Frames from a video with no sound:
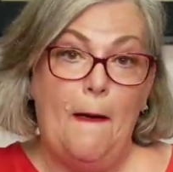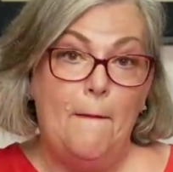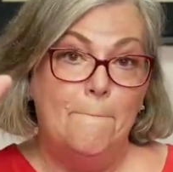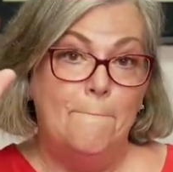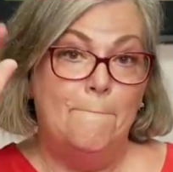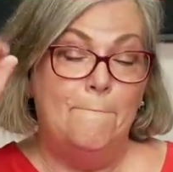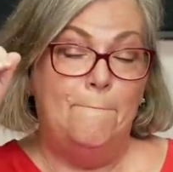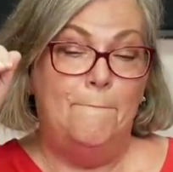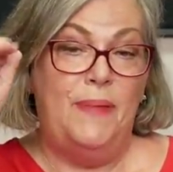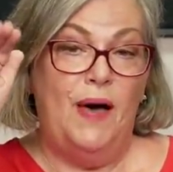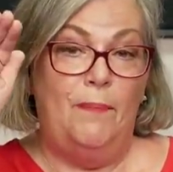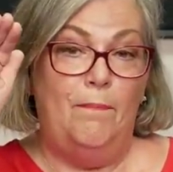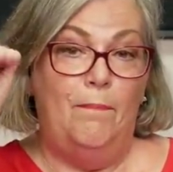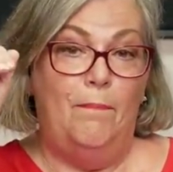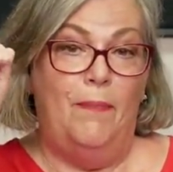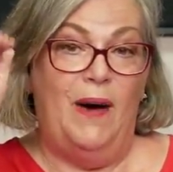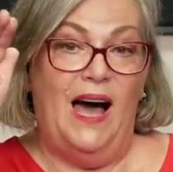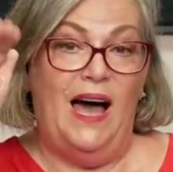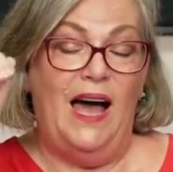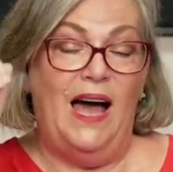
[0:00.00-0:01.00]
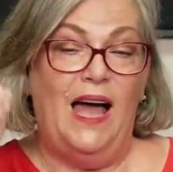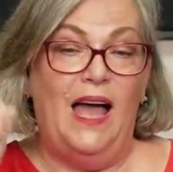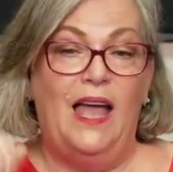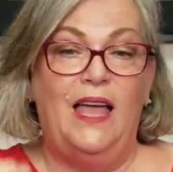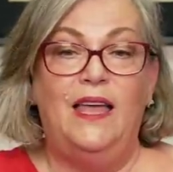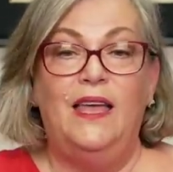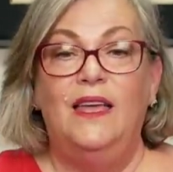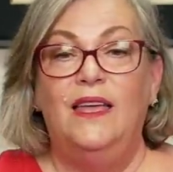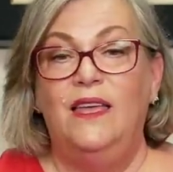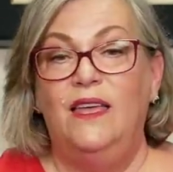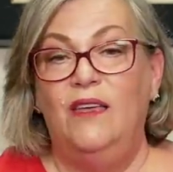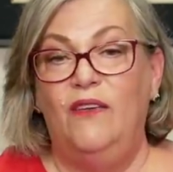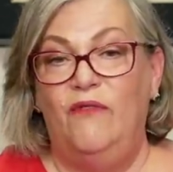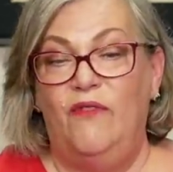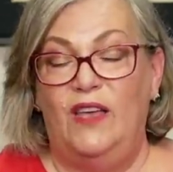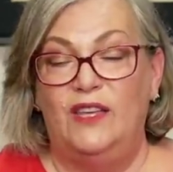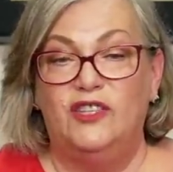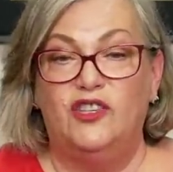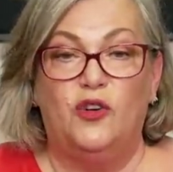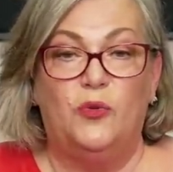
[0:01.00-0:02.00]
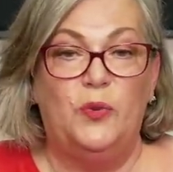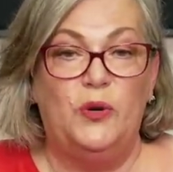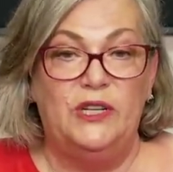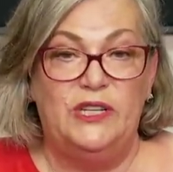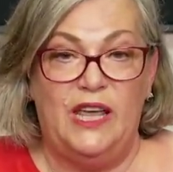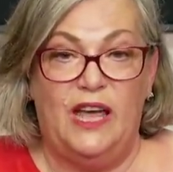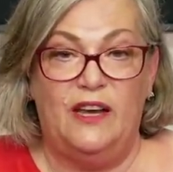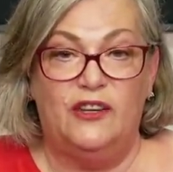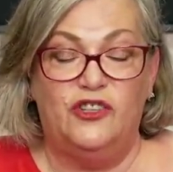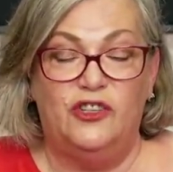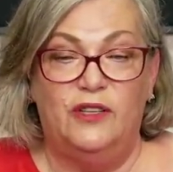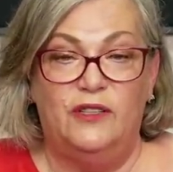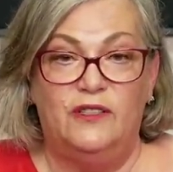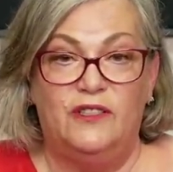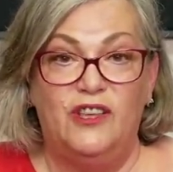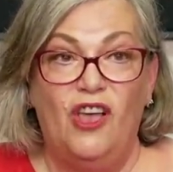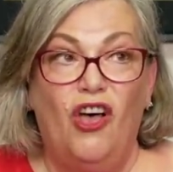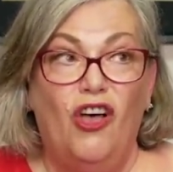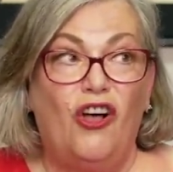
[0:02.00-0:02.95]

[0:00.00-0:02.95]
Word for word: bye-bye investor protections.